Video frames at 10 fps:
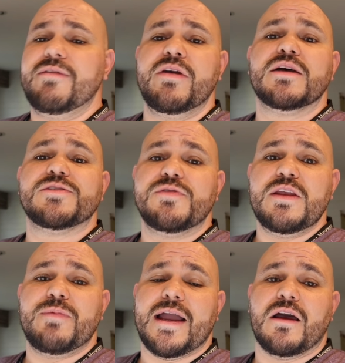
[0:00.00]
giving us
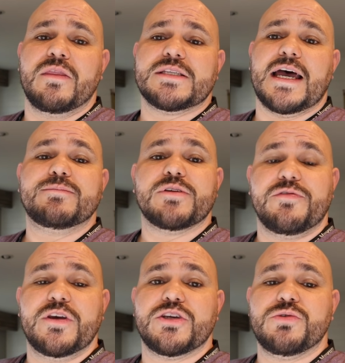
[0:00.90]
feedback on the types
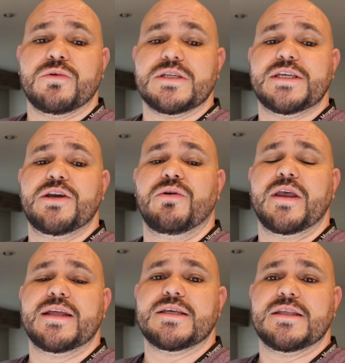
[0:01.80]
of fish you wanna see
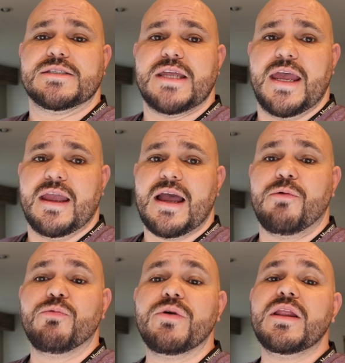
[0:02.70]
going into this tank.
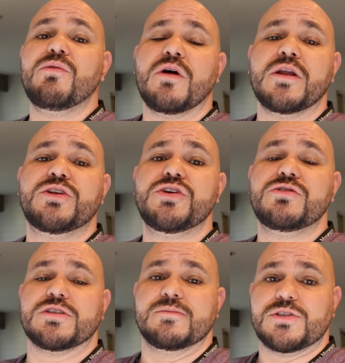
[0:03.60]
I really wanna
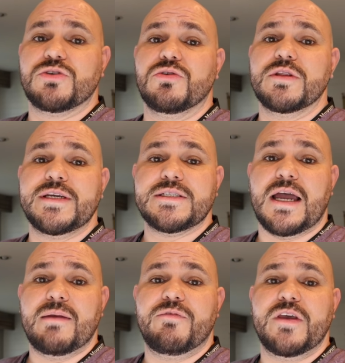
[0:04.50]
do some schooling
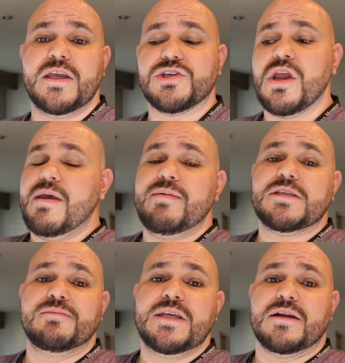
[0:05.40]
type fish, maybe
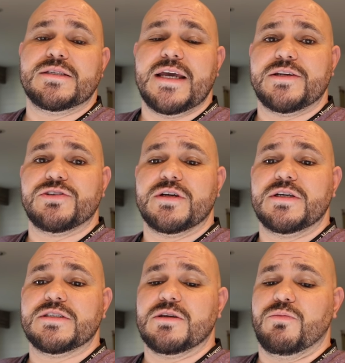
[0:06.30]
some neon
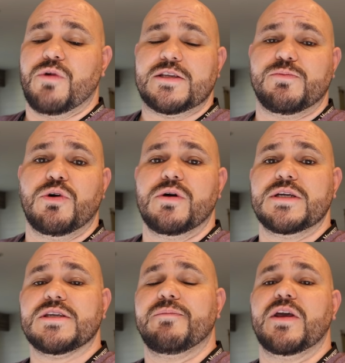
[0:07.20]
tetras, some
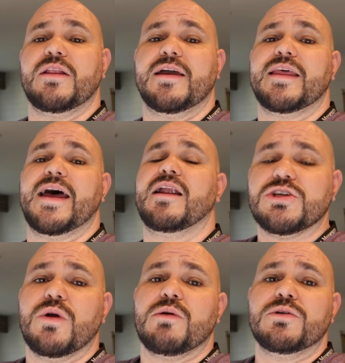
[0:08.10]
rasboras, something like that.
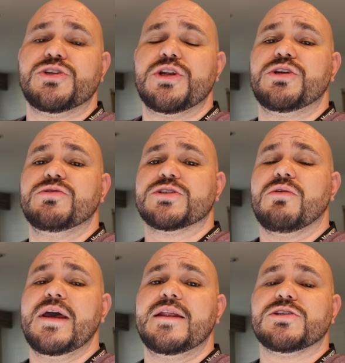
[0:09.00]
So what I want you to do is
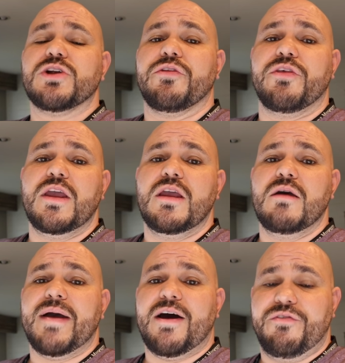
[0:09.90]
go ahead and start thinking
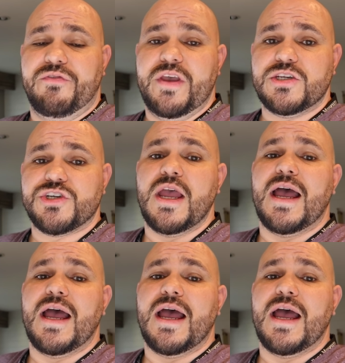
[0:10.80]
about fish